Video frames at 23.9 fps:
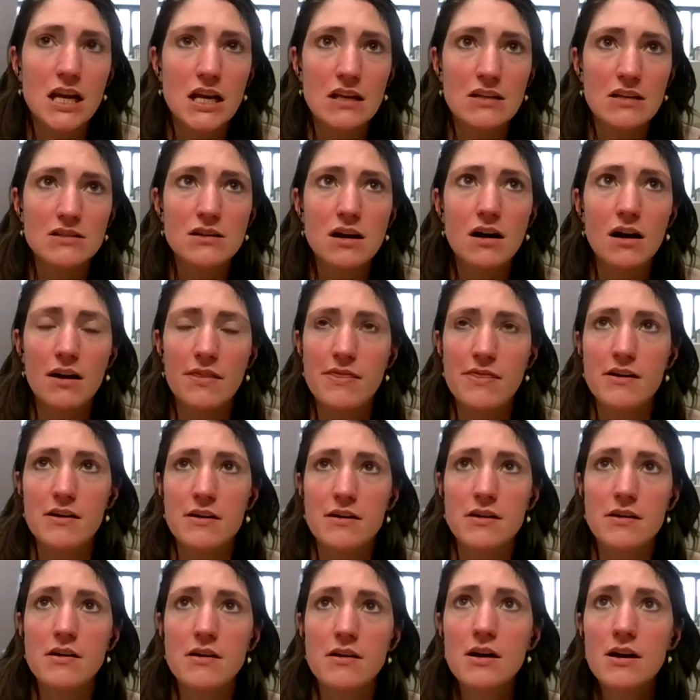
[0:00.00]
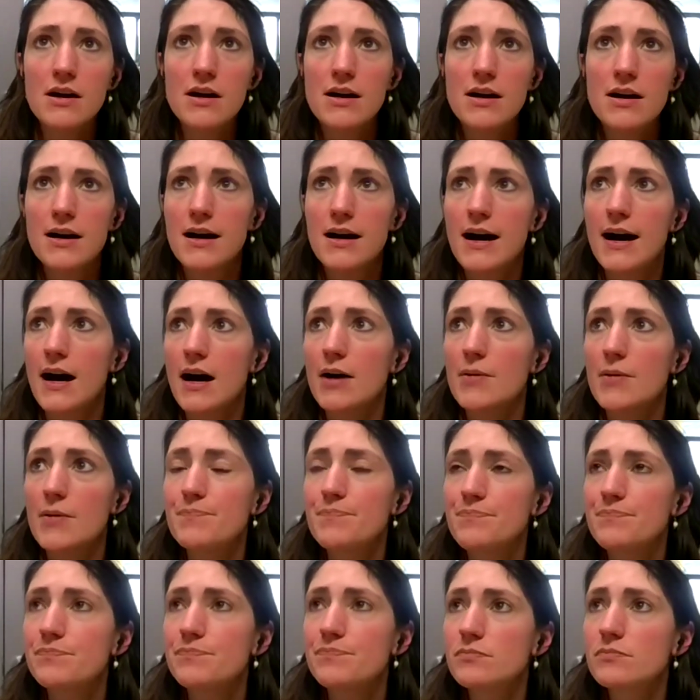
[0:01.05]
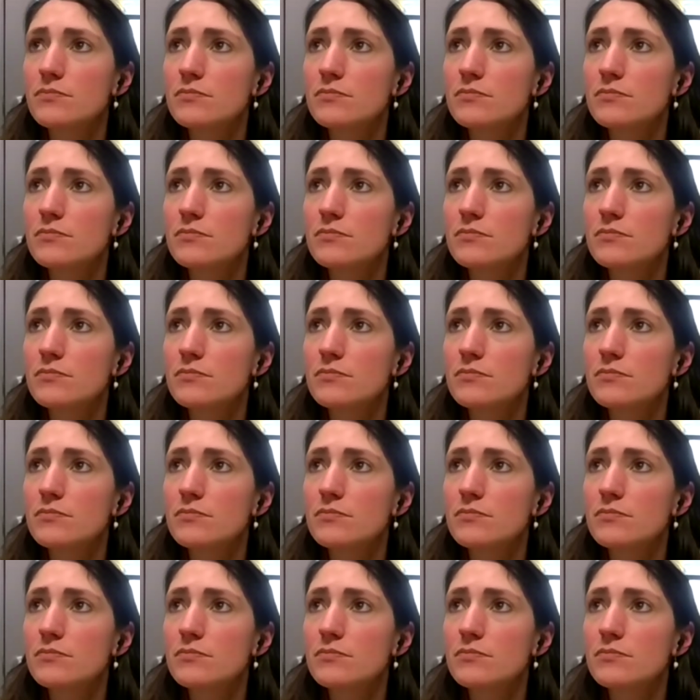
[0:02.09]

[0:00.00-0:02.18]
is on the